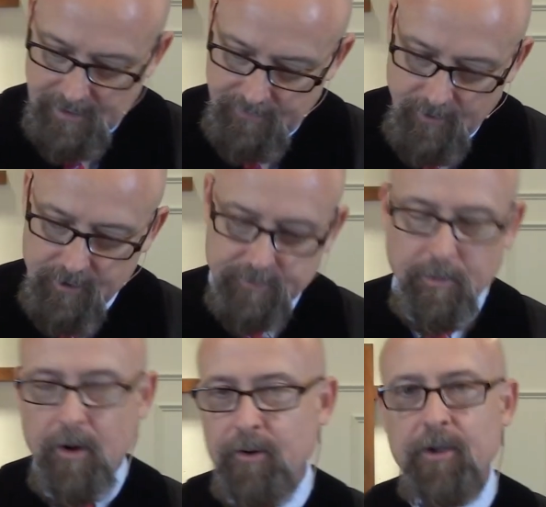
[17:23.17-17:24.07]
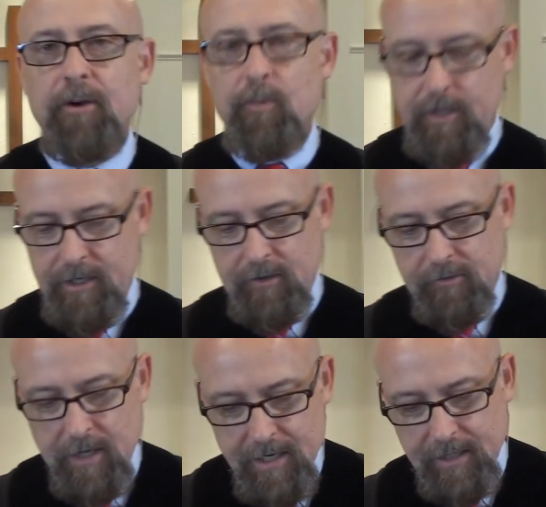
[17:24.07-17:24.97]
How far does Paul go? Well, he goes
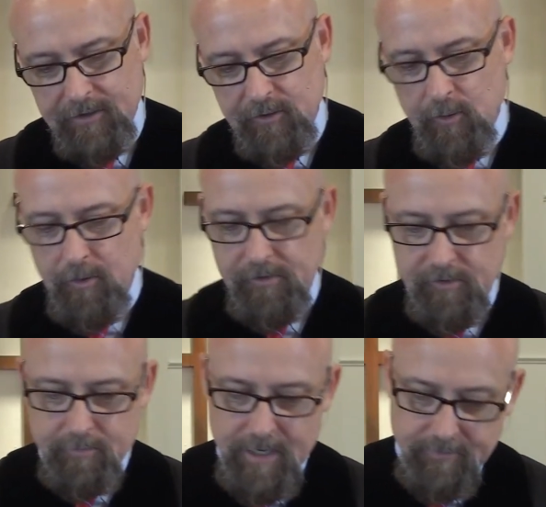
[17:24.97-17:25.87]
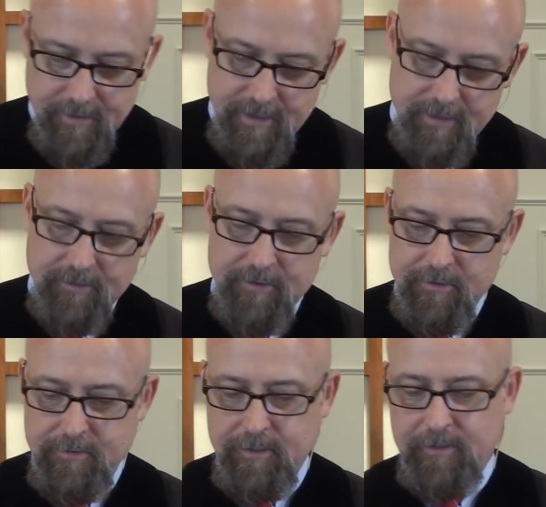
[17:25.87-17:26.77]
right next door to this man, Titus
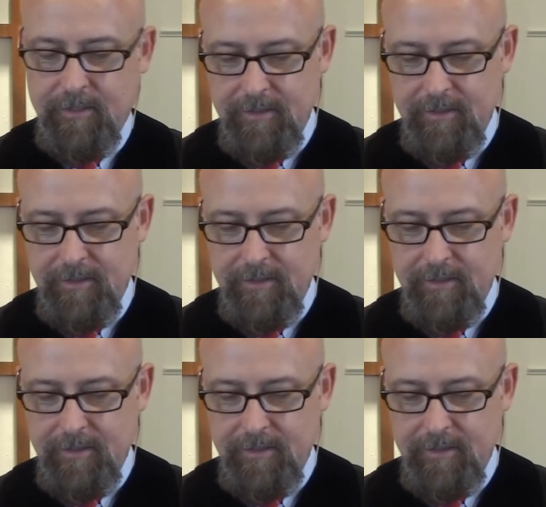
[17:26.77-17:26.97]
Justus.